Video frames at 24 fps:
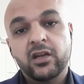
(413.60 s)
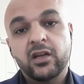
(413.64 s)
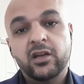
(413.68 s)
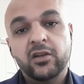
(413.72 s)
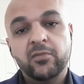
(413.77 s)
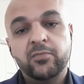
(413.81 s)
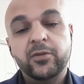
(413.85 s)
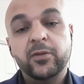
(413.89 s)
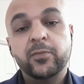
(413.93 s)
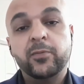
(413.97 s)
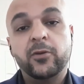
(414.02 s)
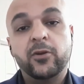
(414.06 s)

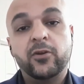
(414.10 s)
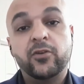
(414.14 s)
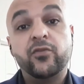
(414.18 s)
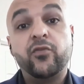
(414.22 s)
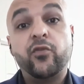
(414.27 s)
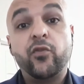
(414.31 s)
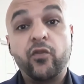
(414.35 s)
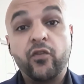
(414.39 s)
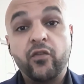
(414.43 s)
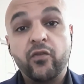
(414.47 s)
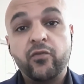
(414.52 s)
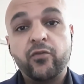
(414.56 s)
people are
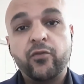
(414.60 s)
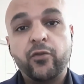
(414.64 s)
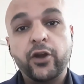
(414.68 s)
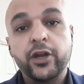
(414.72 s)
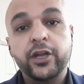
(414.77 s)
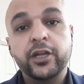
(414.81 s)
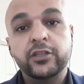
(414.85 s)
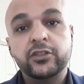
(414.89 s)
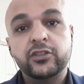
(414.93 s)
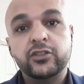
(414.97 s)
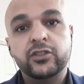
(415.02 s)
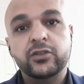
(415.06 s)

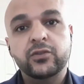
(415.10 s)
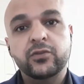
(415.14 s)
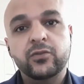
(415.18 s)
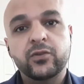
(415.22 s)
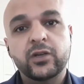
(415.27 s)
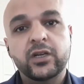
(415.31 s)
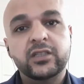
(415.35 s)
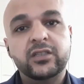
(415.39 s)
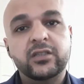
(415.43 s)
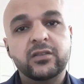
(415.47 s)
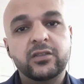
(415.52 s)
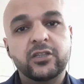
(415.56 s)
afraid
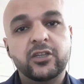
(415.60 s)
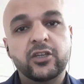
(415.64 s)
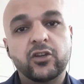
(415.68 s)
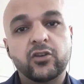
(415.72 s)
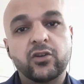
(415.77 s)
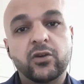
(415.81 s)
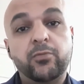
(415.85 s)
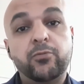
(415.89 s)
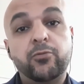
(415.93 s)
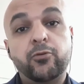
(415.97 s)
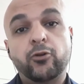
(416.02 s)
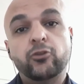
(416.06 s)
to
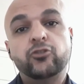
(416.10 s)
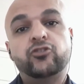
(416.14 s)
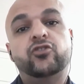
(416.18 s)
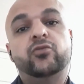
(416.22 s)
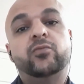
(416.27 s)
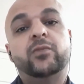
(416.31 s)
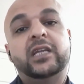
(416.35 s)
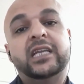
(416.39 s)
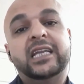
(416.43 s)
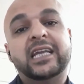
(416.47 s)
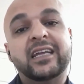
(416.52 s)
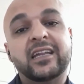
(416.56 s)
approach him
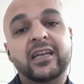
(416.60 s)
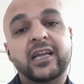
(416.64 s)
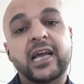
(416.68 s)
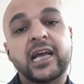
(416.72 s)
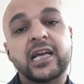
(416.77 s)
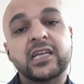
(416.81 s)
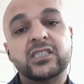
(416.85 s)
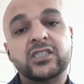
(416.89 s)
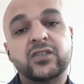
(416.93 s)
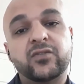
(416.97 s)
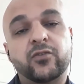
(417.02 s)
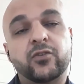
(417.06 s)
and
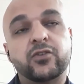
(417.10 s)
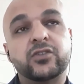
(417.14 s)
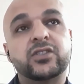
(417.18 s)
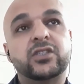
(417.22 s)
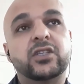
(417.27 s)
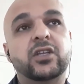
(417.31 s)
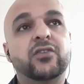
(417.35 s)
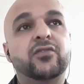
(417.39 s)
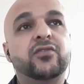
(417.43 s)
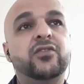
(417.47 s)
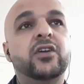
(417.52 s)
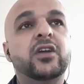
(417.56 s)
ask for
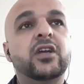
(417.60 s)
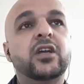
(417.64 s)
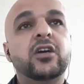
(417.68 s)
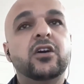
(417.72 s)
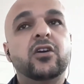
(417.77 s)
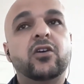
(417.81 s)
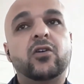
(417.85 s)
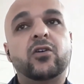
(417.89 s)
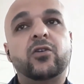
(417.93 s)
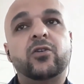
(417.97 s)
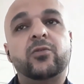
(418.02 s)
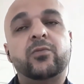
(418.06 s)
stuff
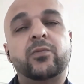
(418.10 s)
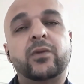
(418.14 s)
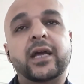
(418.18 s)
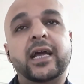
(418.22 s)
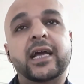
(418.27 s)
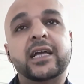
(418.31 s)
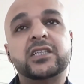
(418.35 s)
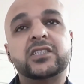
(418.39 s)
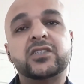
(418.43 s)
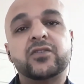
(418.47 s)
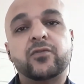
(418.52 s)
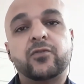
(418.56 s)
or
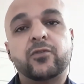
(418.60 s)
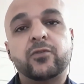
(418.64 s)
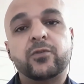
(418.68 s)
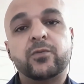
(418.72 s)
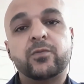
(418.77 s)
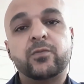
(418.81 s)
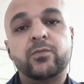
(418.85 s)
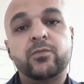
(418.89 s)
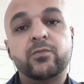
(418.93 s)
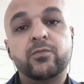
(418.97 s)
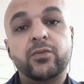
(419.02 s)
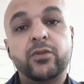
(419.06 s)
ask for
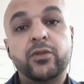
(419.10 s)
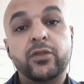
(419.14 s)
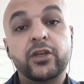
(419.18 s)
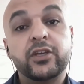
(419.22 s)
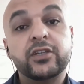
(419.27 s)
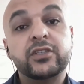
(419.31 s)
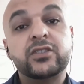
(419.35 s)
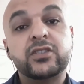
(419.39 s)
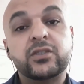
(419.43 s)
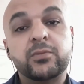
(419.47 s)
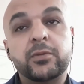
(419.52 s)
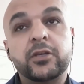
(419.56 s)

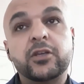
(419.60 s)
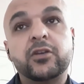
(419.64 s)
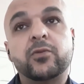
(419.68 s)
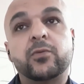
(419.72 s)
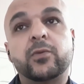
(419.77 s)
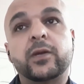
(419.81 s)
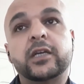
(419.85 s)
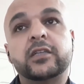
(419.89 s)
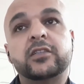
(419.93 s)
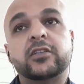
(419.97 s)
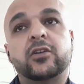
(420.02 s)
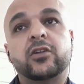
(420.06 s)
things to be
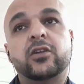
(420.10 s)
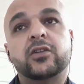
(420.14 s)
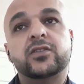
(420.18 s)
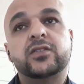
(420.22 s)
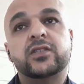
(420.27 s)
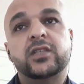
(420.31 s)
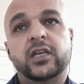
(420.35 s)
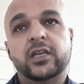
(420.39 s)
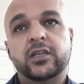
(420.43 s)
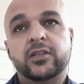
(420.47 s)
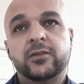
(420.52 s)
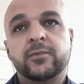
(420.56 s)
corrected on
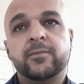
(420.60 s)
site.